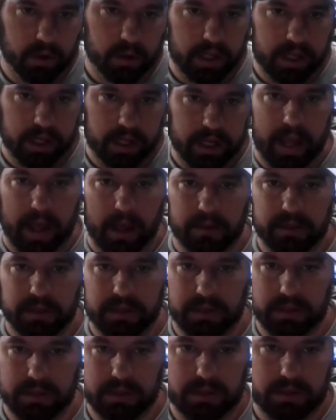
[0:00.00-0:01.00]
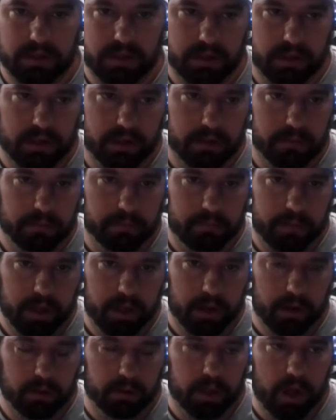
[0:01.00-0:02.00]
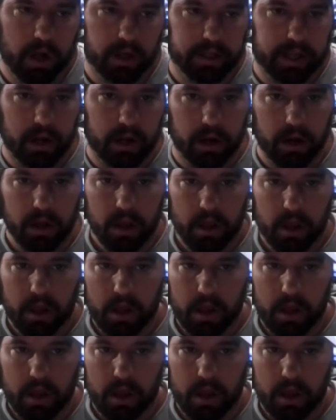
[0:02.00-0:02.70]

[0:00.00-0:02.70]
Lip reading: cleaning houses to lawn care,